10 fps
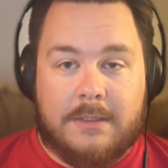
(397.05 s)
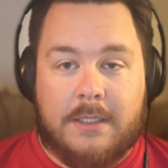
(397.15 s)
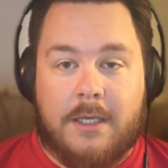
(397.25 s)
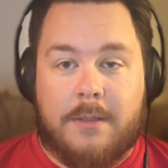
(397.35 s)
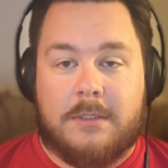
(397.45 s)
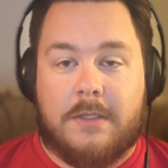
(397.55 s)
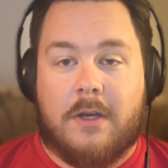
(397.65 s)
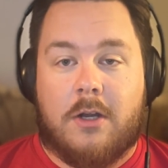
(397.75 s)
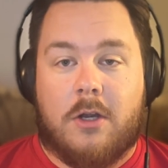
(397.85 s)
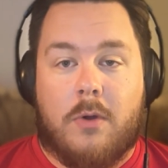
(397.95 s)
schemes. They've
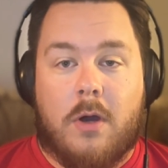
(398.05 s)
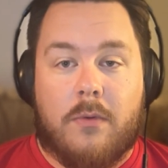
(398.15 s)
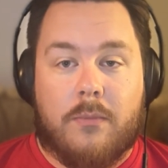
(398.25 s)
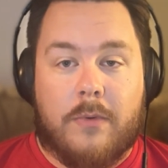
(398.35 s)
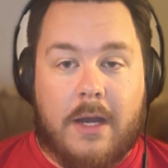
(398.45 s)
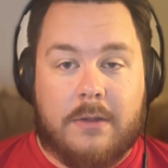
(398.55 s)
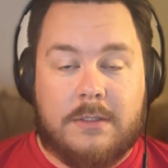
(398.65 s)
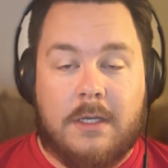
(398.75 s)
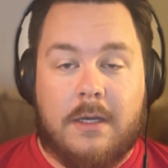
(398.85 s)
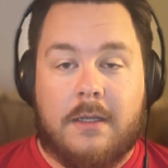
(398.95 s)
got to know all the routes.